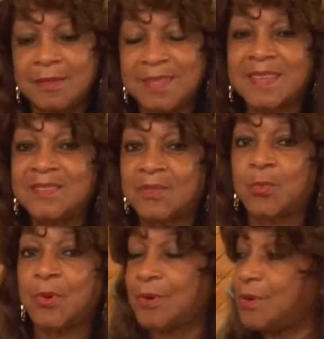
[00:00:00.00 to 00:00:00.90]
Test the
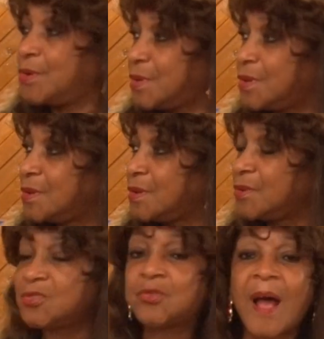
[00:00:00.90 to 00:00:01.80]
word.
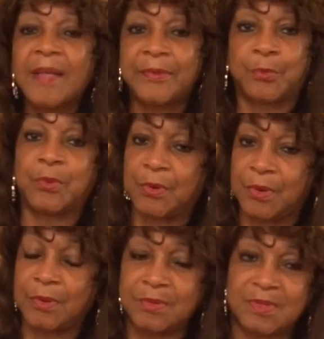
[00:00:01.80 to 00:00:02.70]
Try the
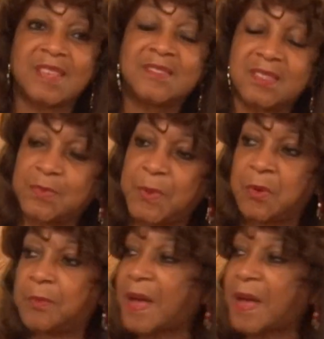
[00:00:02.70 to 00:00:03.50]
word. Test the spirit